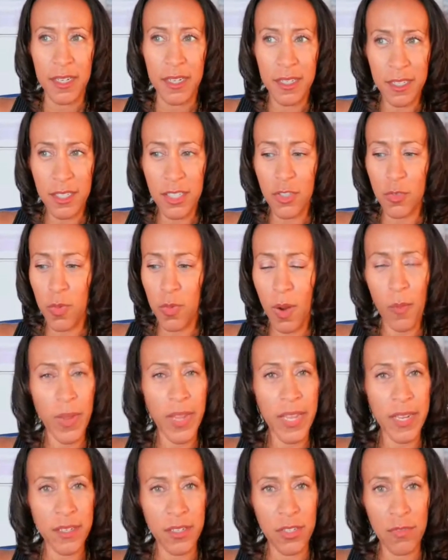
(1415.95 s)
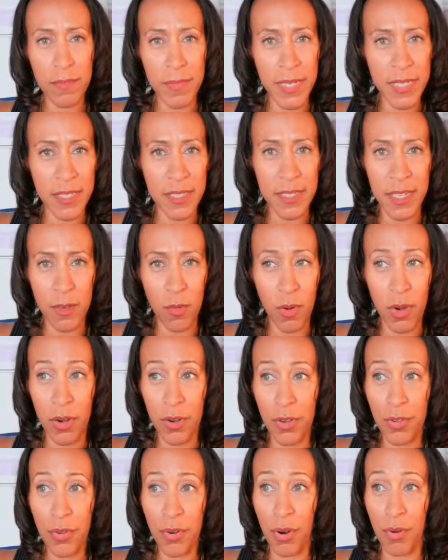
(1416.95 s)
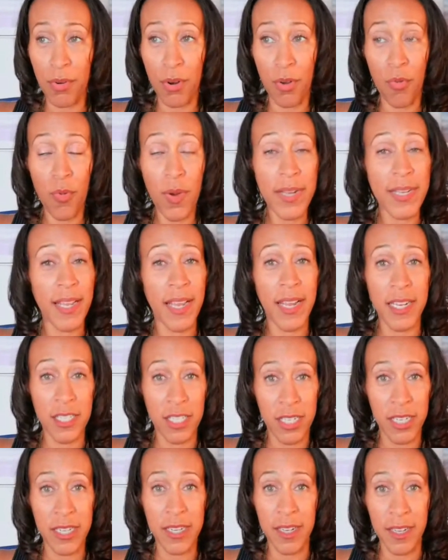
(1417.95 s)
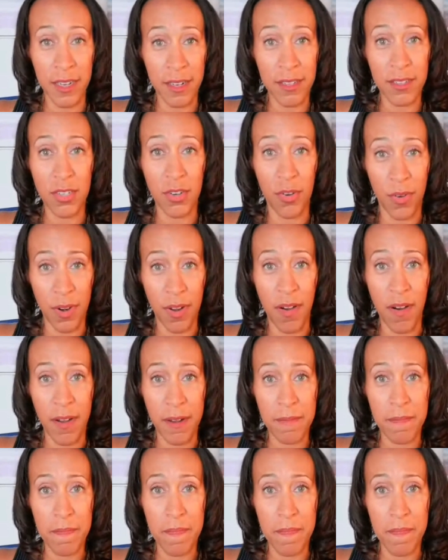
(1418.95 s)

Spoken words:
This is where we get to mentally, where you don't know what the HEL is going on.